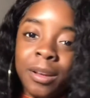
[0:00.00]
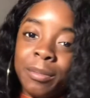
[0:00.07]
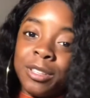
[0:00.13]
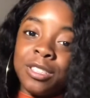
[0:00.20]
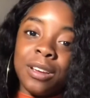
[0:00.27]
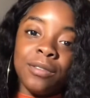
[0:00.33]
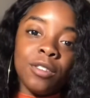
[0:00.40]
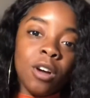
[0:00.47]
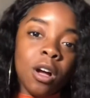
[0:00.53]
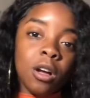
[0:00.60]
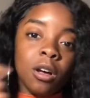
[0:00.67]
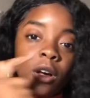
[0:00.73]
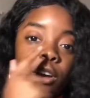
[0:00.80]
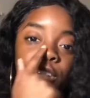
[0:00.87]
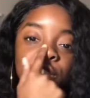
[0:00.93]
That means you have no
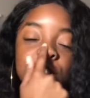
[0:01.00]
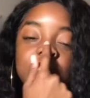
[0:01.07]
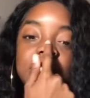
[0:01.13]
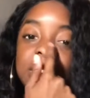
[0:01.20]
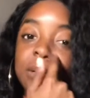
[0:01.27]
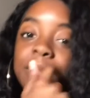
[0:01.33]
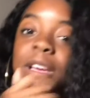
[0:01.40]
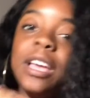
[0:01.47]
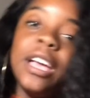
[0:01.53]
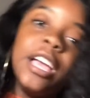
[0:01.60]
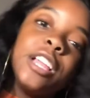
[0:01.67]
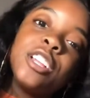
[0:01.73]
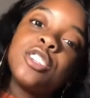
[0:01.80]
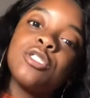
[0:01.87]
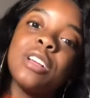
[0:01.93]
alcohol in your system,
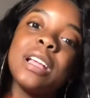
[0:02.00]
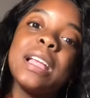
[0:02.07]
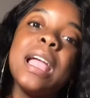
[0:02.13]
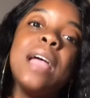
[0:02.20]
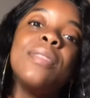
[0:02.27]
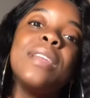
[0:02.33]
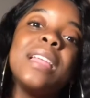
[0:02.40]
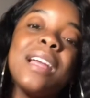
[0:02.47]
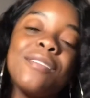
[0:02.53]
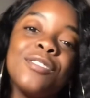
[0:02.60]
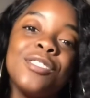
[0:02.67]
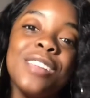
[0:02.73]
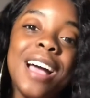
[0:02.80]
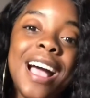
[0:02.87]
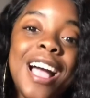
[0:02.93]
and you're straight. Then
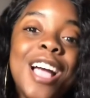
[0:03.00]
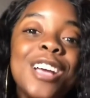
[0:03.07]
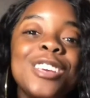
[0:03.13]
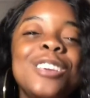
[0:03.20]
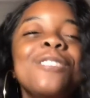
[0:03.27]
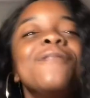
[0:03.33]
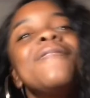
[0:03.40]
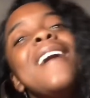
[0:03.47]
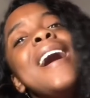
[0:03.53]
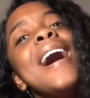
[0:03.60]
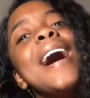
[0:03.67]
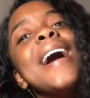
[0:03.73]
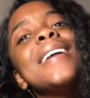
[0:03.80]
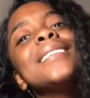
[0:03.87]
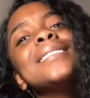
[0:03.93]
after that, you
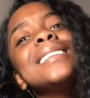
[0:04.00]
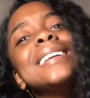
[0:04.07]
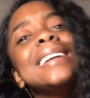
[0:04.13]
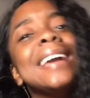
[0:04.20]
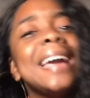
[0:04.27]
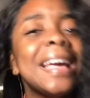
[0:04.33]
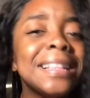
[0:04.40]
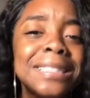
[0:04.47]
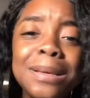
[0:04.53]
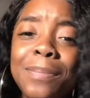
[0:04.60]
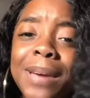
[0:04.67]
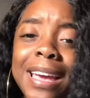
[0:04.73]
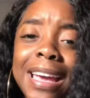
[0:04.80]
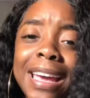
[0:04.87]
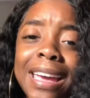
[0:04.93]
finally get to
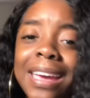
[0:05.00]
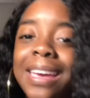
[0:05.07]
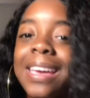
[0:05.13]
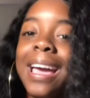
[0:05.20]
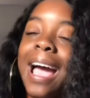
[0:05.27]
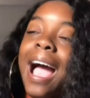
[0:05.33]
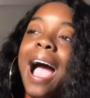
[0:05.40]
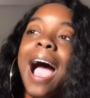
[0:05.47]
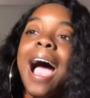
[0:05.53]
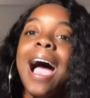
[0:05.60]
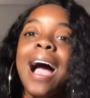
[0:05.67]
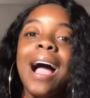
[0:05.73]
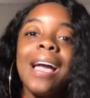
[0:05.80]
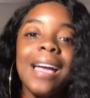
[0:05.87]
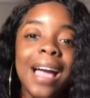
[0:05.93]
pee.
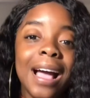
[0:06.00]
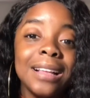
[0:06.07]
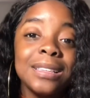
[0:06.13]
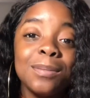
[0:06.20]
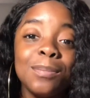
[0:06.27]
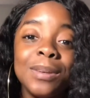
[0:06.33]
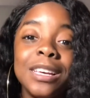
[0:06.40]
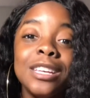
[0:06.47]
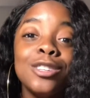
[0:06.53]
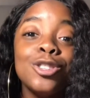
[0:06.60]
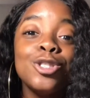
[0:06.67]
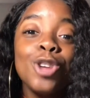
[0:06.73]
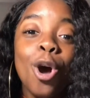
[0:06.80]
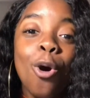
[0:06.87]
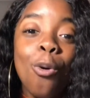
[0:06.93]
I had to pee
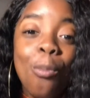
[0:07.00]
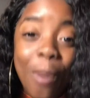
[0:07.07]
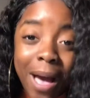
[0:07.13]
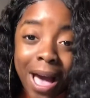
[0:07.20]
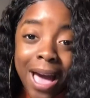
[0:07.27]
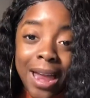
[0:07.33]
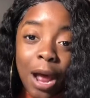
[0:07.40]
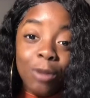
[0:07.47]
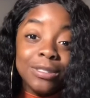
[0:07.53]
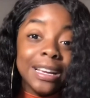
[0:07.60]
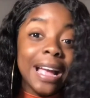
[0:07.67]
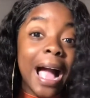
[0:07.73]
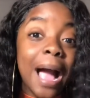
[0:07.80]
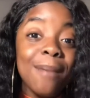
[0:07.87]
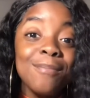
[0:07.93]
so bad. I was
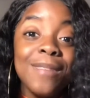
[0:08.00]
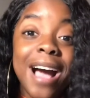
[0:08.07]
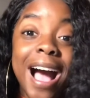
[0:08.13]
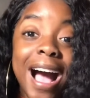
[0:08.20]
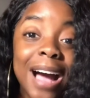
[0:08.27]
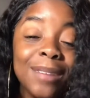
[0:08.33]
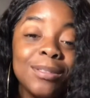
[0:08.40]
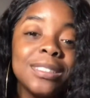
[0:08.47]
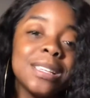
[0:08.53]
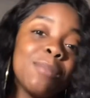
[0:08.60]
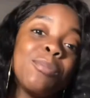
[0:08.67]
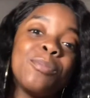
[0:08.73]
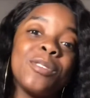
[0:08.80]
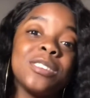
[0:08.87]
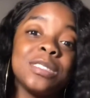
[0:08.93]
like, I'm the type
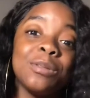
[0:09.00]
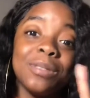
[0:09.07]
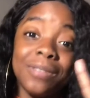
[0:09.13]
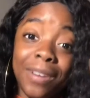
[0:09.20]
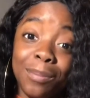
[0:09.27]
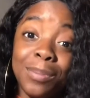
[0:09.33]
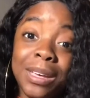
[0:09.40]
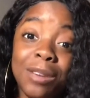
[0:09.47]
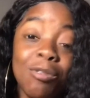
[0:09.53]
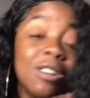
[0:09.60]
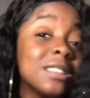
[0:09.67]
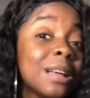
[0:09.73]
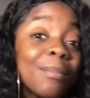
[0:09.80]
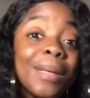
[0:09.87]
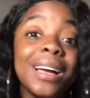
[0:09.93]
of person, if I pee
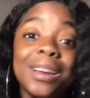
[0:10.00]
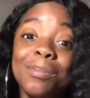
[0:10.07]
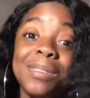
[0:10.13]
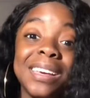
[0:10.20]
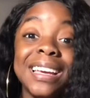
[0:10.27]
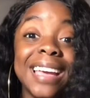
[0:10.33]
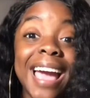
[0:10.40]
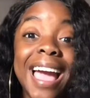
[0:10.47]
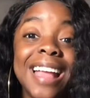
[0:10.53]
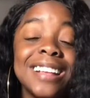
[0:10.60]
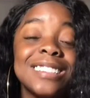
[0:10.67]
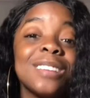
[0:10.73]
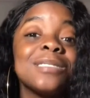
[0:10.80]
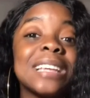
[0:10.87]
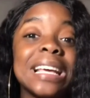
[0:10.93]
once, I'm not going to pee again.
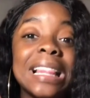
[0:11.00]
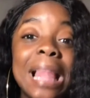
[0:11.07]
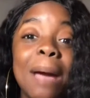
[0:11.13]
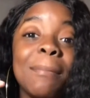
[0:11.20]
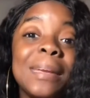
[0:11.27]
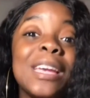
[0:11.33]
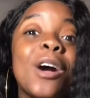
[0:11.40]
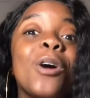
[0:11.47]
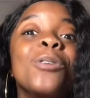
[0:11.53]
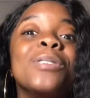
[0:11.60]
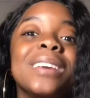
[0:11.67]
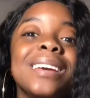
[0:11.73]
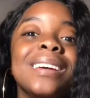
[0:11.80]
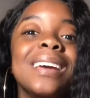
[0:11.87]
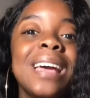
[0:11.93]
So I was like, let me hold
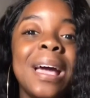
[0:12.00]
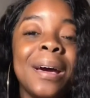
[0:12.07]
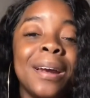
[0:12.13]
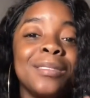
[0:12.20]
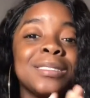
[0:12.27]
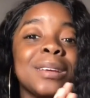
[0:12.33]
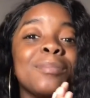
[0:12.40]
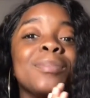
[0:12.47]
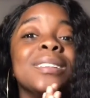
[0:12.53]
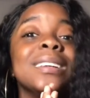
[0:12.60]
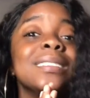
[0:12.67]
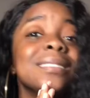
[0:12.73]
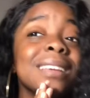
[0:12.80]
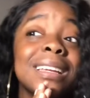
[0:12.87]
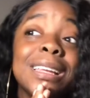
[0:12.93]
it. And I was like,
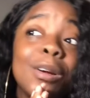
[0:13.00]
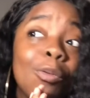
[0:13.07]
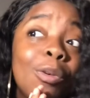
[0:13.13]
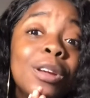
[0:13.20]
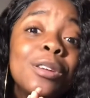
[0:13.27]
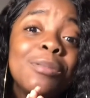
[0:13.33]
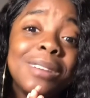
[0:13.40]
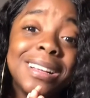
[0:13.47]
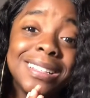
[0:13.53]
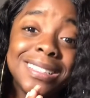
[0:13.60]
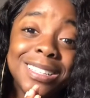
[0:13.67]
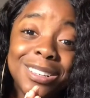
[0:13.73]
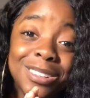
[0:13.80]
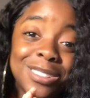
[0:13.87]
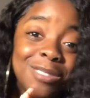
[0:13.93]
please, lady, when do we get
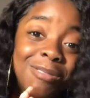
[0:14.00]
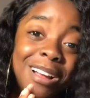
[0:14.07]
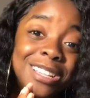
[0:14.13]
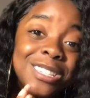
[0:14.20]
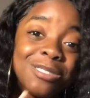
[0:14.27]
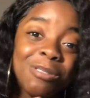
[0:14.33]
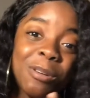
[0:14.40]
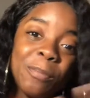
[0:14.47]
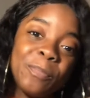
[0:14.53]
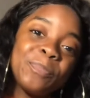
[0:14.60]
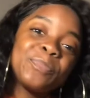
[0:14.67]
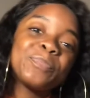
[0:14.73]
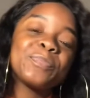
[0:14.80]
to use the restroom?